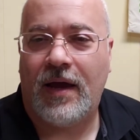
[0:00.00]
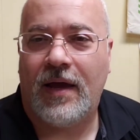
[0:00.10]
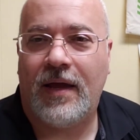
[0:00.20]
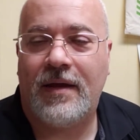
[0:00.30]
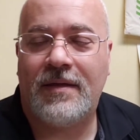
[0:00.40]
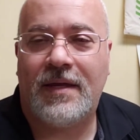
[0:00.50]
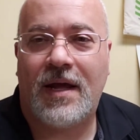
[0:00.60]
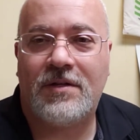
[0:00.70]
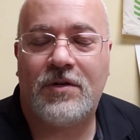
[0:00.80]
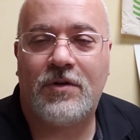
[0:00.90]
And then
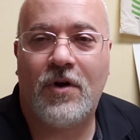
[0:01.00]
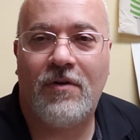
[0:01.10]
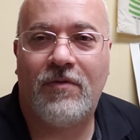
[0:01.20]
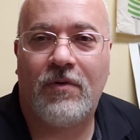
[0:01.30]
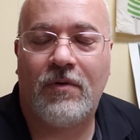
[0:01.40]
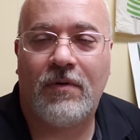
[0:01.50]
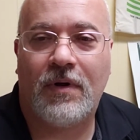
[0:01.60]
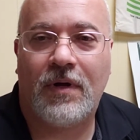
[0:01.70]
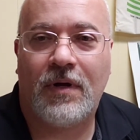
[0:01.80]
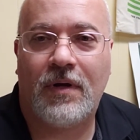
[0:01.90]
I took
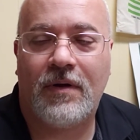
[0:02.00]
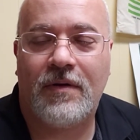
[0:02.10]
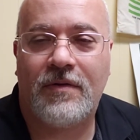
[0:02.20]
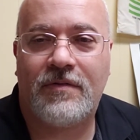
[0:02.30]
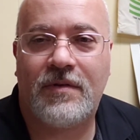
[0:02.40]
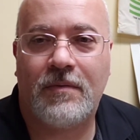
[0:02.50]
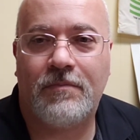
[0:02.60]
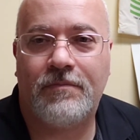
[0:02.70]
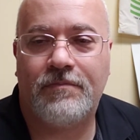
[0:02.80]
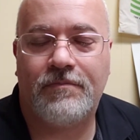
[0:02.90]
over
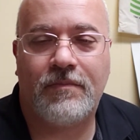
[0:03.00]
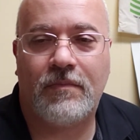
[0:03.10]
some